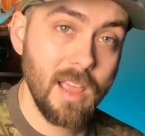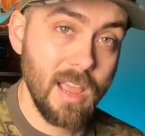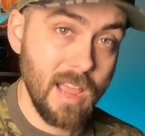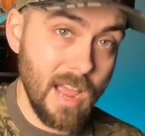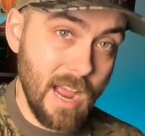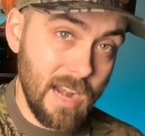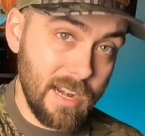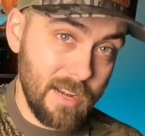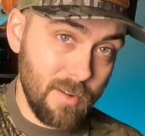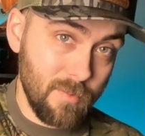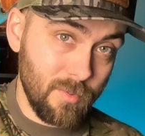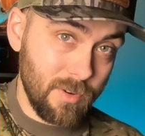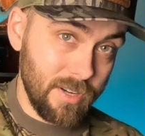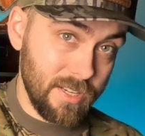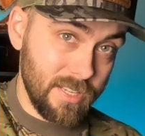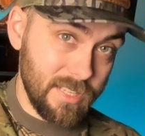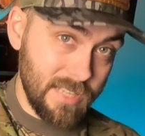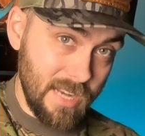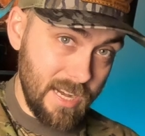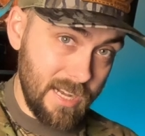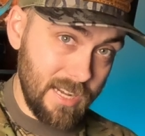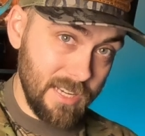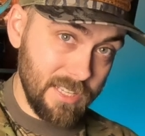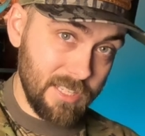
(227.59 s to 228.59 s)
I didn't want a
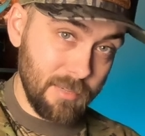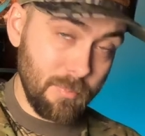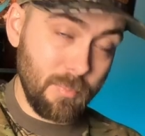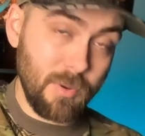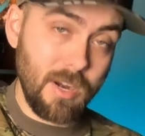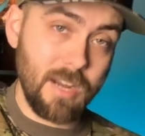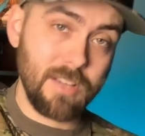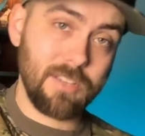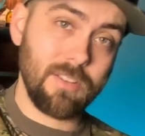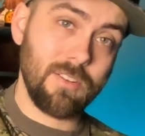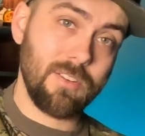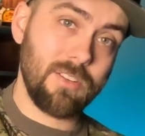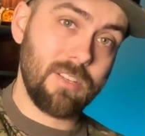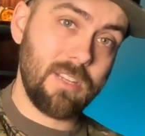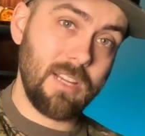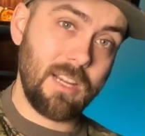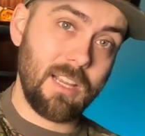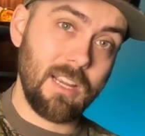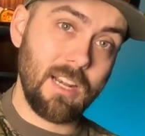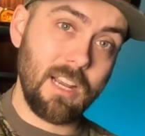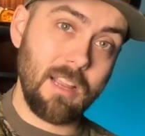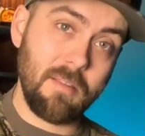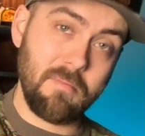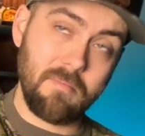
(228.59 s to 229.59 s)
stinking suppressor
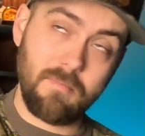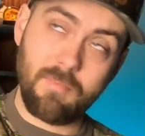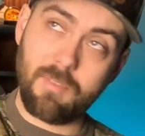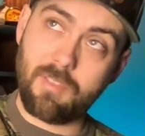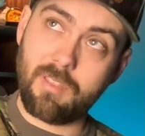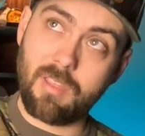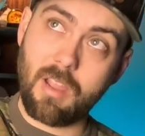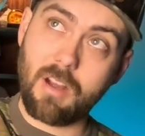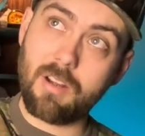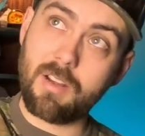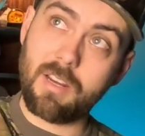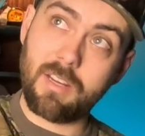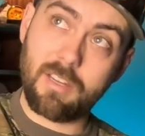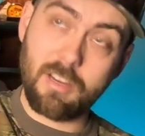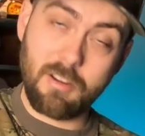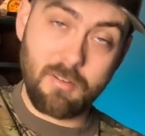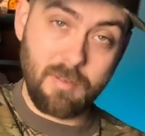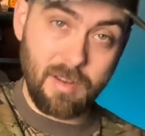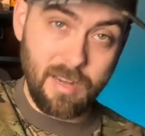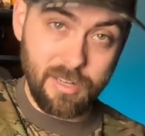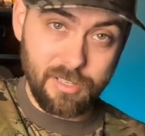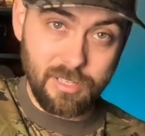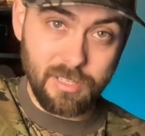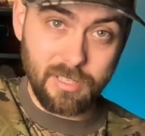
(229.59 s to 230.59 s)
sticking up 32
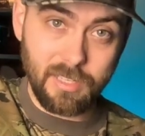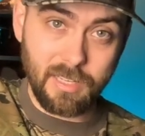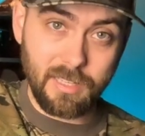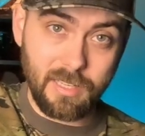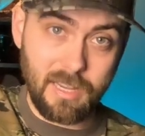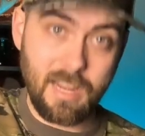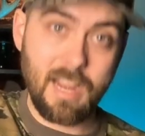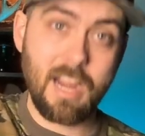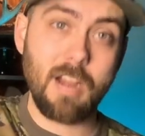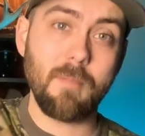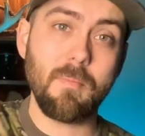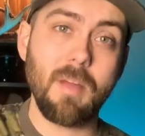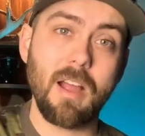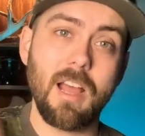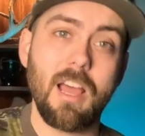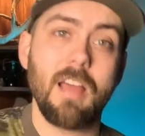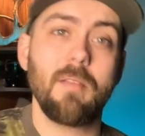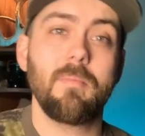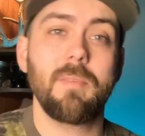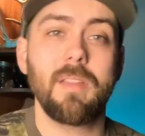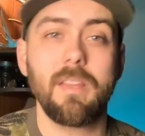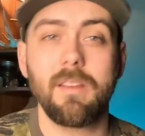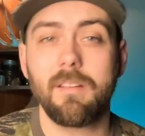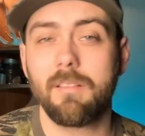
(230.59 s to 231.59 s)
inches in the air
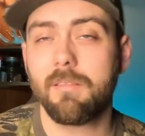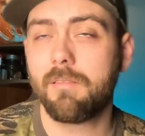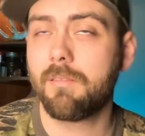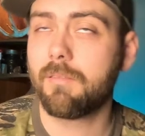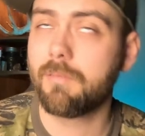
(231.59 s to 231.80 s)
behind me,